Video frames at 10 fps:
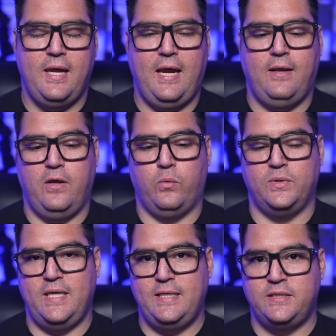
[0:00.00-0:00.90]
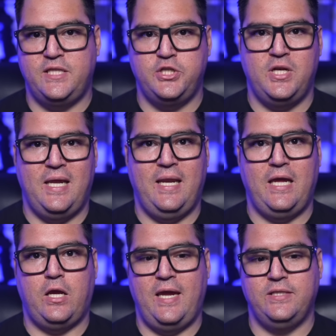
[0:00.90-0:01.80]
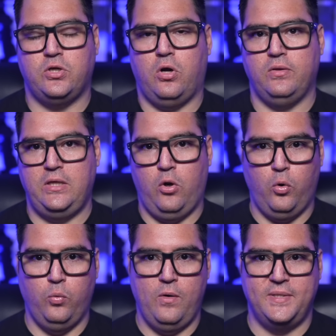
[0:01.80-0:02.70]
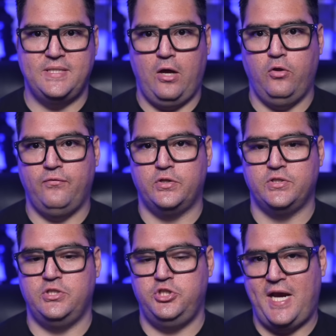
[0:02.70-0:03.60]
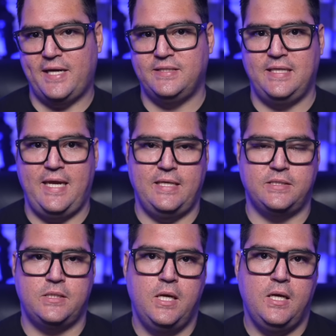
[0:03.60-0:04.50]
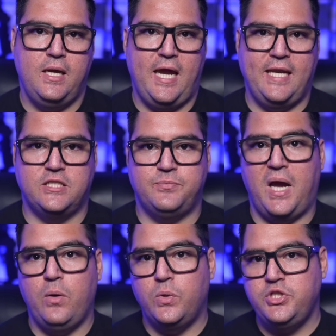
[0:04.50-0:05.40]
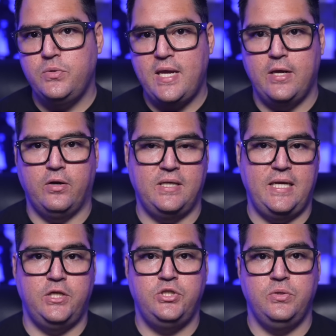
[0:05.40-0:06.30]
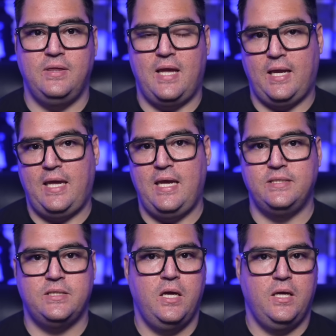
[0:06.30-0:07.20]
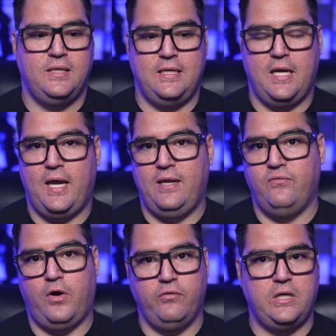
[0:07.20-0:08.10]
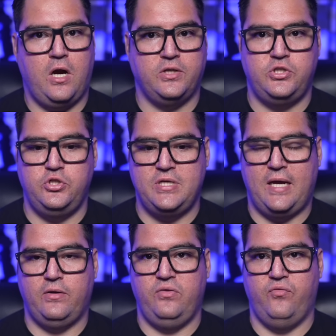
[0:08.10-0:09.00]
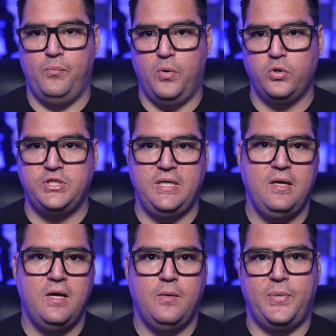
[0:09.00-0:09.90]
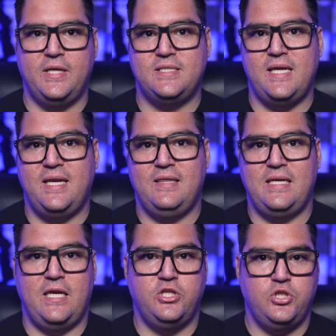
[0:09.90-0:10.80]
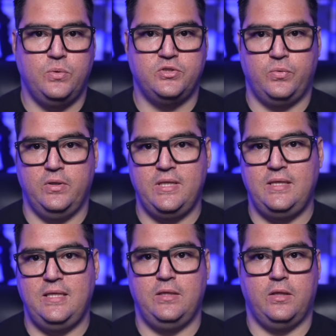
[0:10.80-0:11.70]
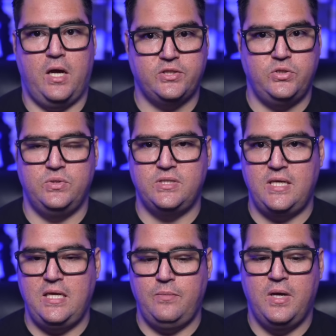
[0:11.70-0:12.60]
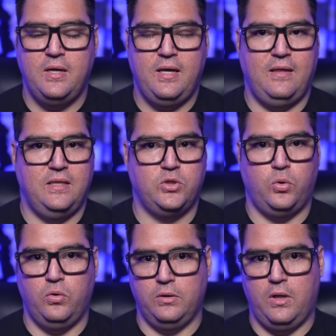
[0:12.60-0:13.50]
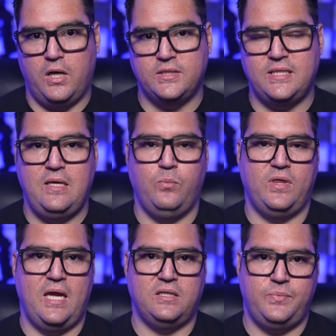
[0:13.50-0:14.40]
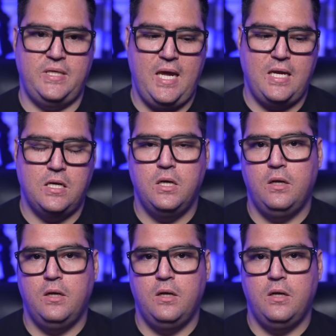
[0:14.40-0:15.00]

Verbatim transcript: and there was a decision in a case called the Whole Women's Health versus Jackson case. And despite what you hear, the issue in that case did not involve the constitutionality of abortion, but instead the issue was really the lawsuit scheme and this whole law scheme with SB 8.